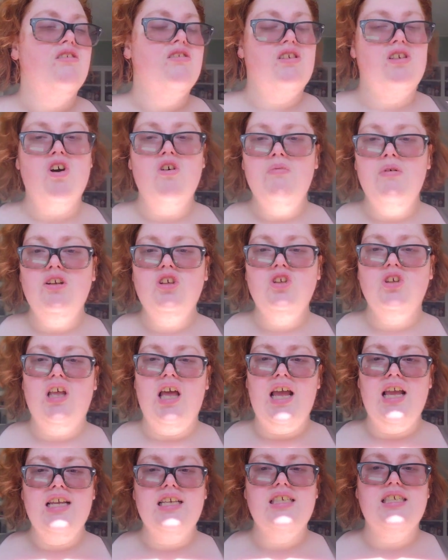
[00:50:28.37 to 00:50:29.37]
so much
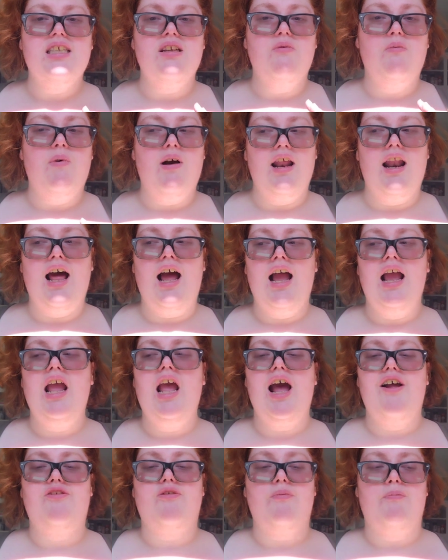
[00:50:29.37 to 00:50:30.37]
less than what I
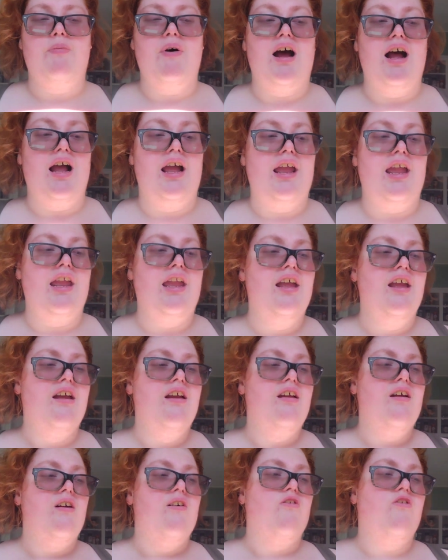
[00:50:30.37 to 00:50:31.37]
had to buy
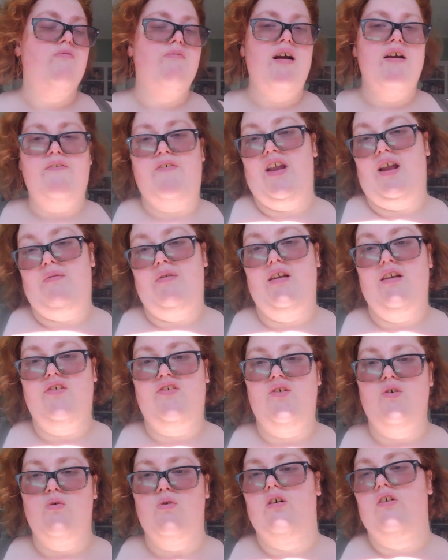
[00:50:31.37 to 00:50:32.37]
for my family
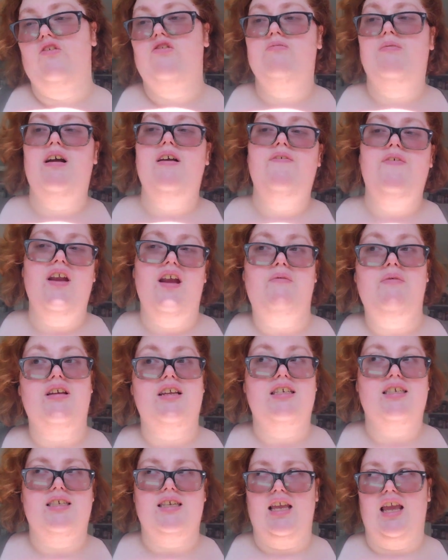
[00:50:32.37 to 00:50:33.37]
of four, for my
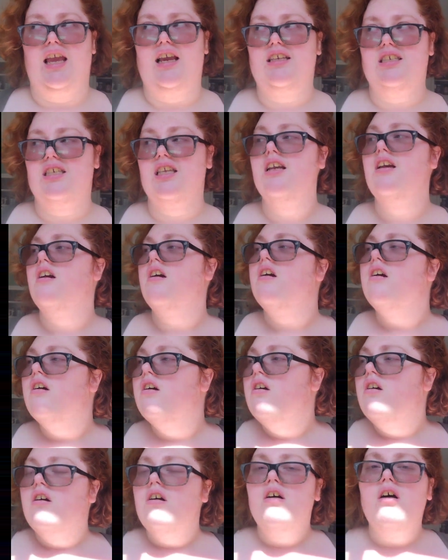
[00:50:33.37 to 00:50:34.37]
family of six,
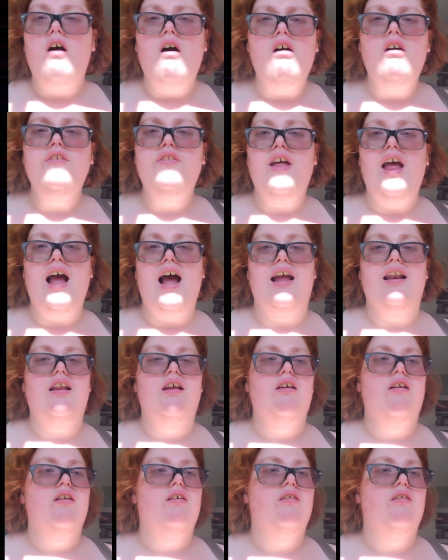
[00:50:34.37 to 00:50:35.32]
all that.